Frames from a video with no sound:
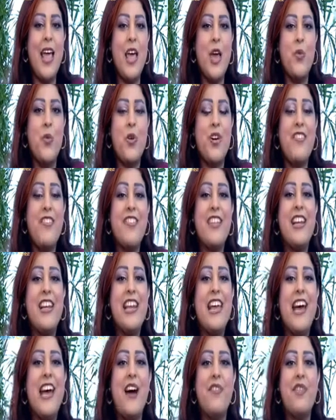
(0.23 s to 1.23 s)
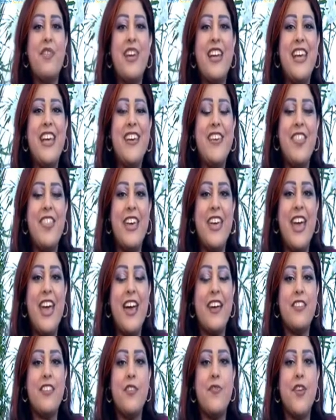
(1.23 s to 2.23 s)
We're still covering the
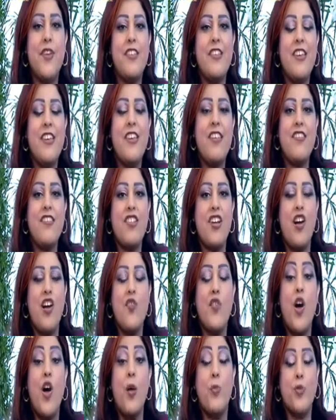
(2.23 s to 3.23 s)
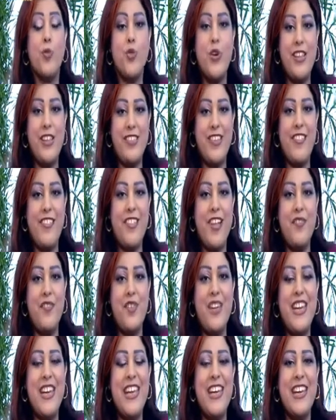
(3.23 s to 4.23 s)
activities of
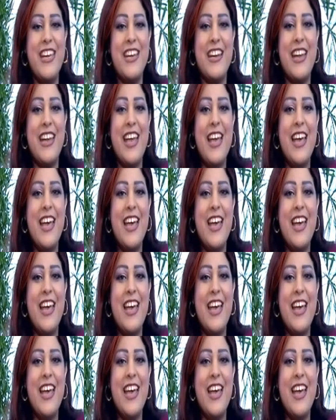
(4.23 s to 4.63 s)
COP27 here